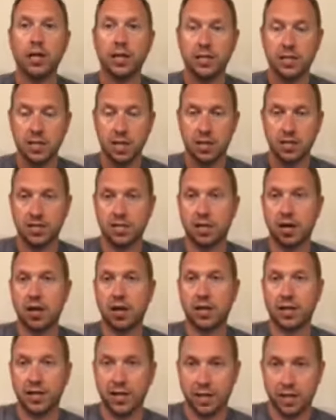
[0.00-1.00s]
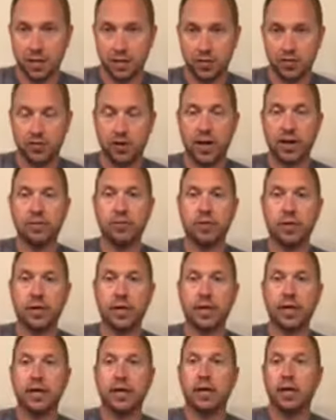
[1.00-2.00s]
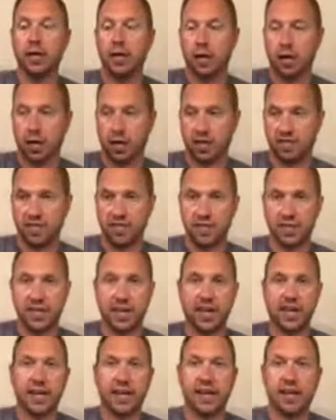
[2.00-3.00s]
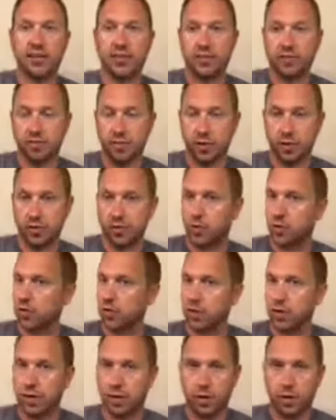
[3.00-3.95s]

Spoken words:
does not start at the end of the driveway, off the deck, out the front door.